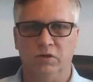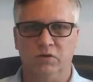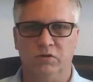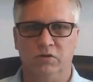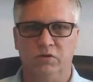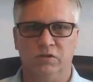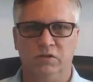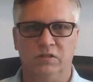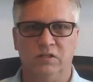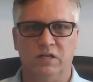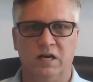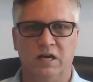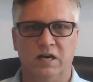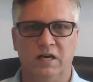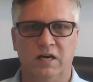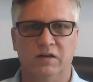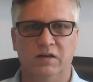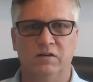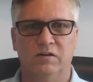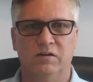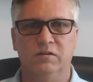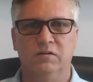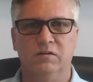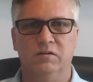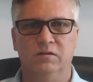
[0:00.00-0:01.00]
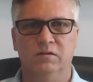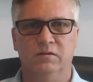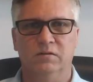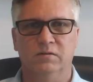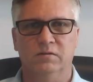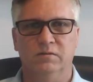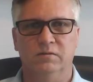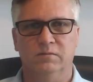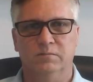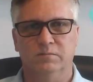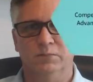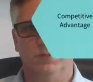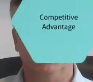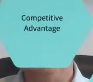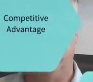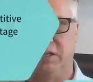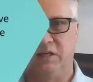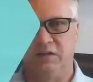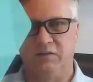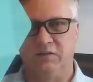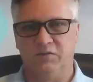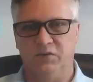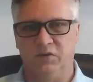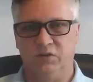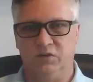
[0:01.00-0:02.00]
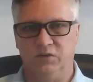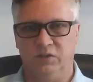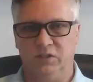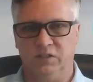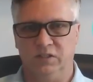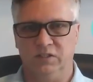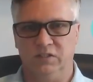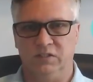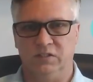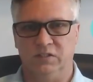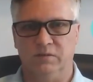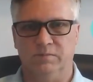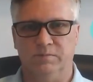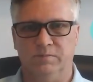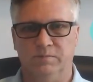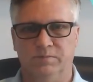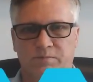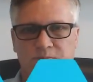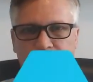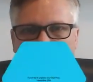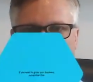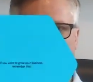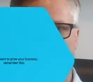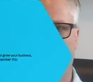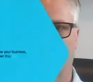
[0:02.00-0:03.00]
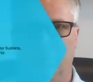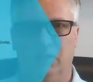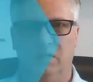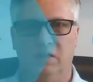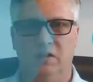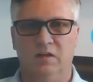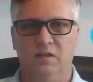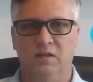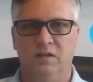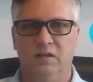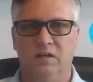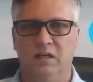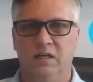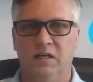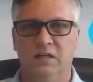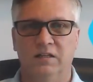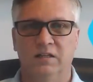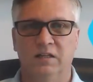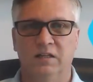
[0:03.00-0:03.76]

your entire playing field is. And